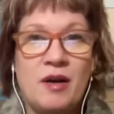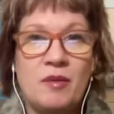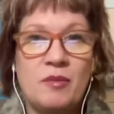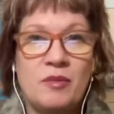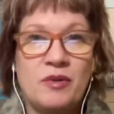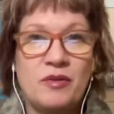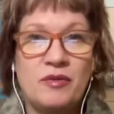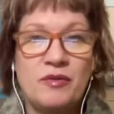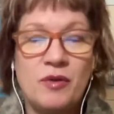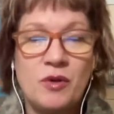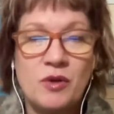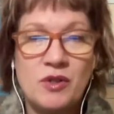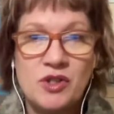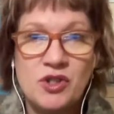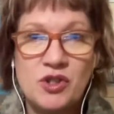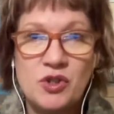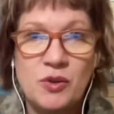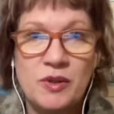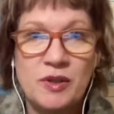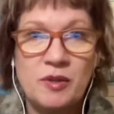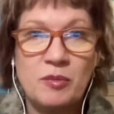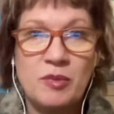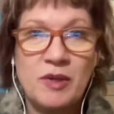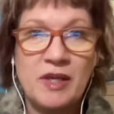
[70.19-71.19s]
with folks
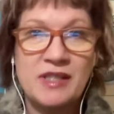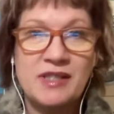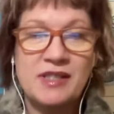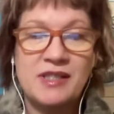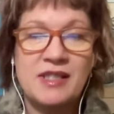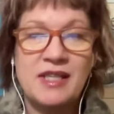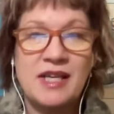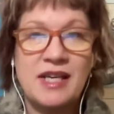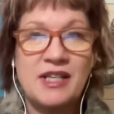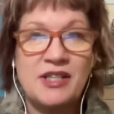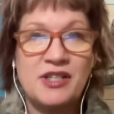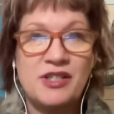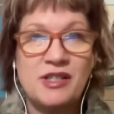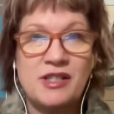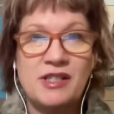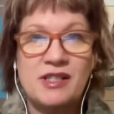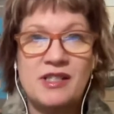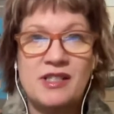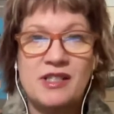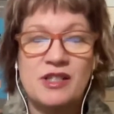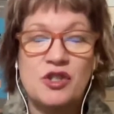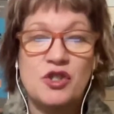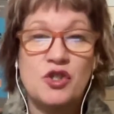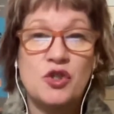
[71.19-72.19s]
doing
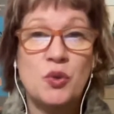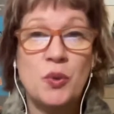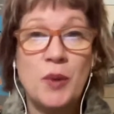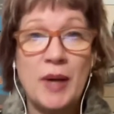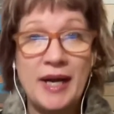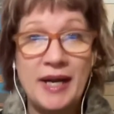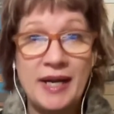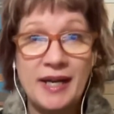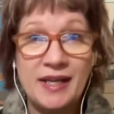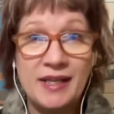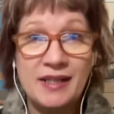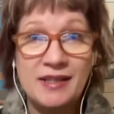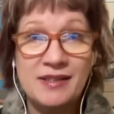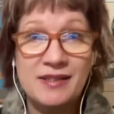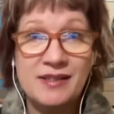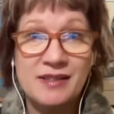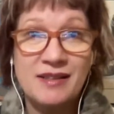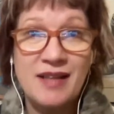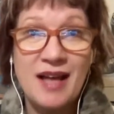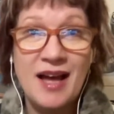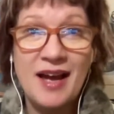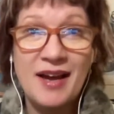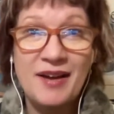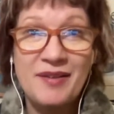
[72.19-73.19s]
presentations and trainings
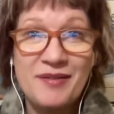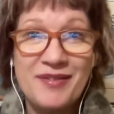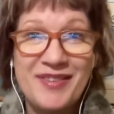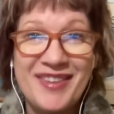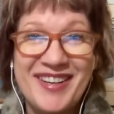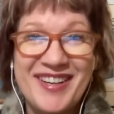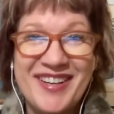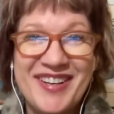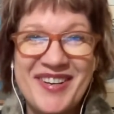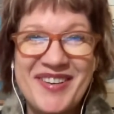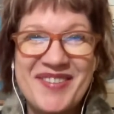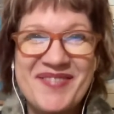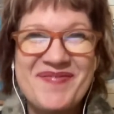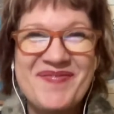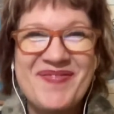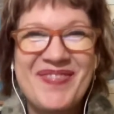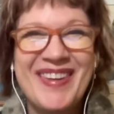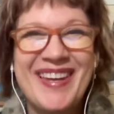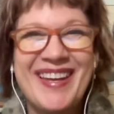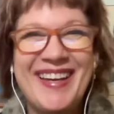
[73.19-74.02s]
live there.